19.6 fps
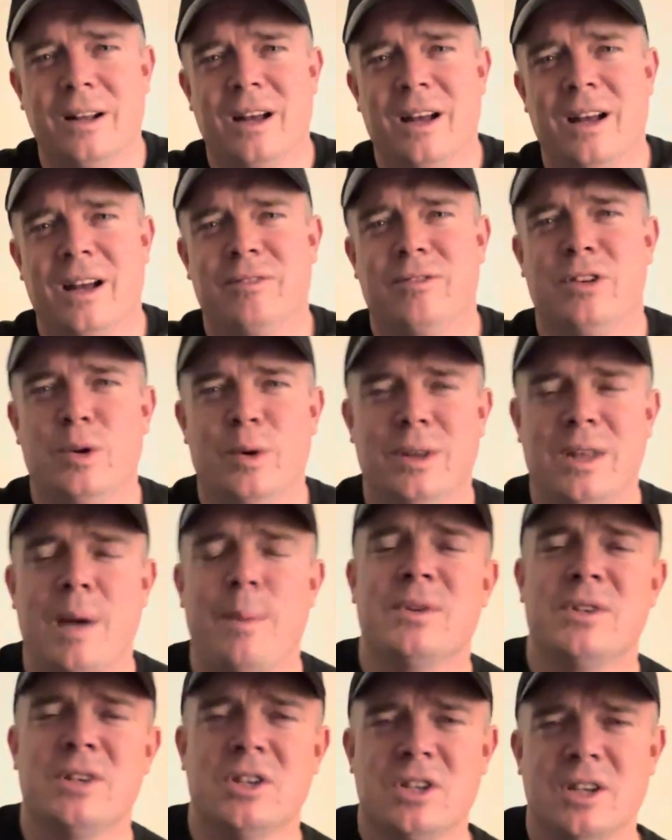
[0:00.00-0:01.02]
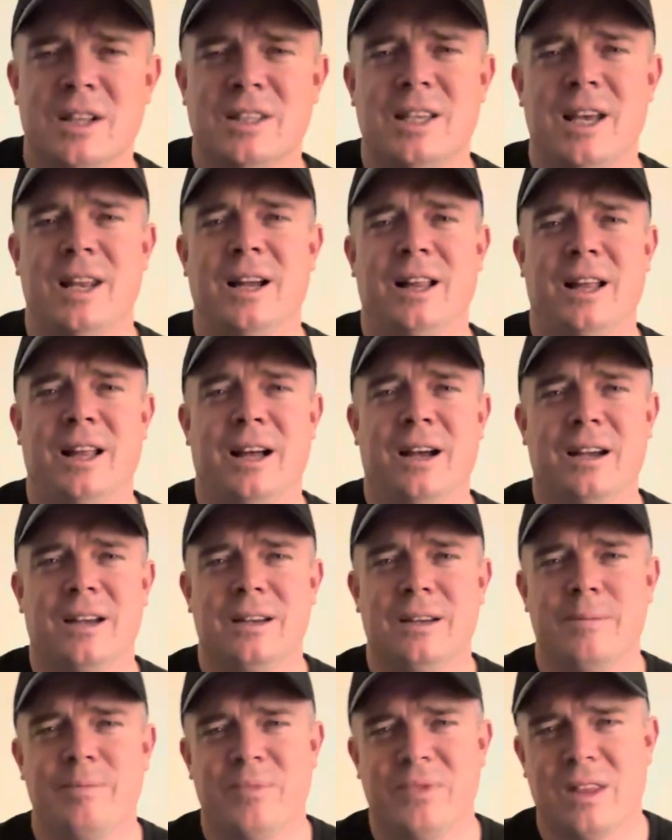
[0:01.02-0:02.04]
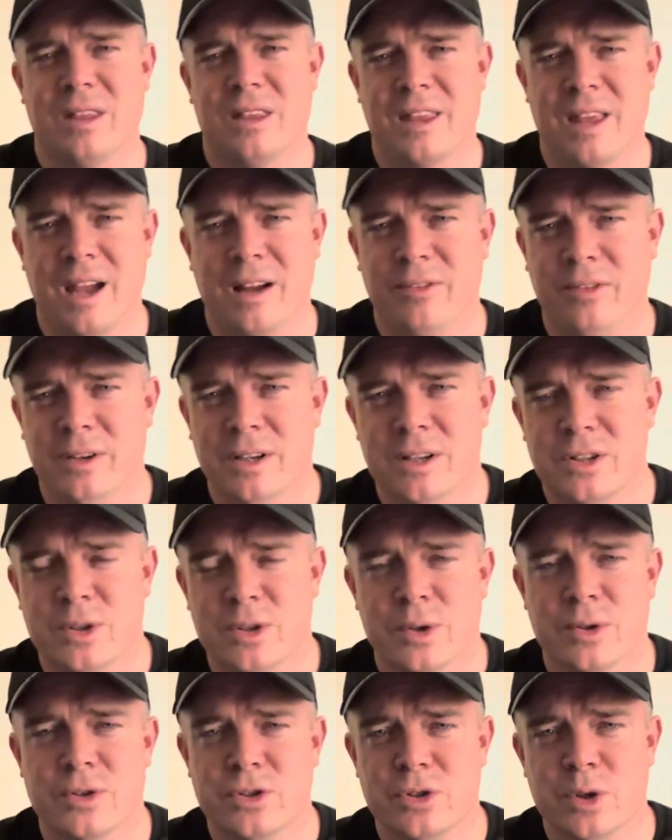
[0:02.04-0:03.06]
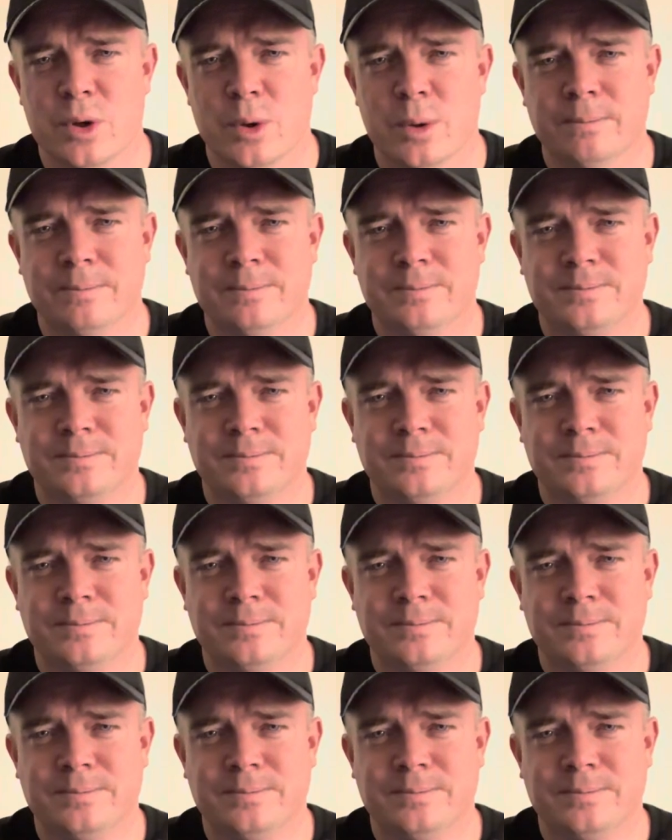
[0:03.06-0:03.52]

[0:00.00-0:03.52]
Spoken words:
I have to do a deposition at 10 o'clock. Thankfully, it's on Zoom.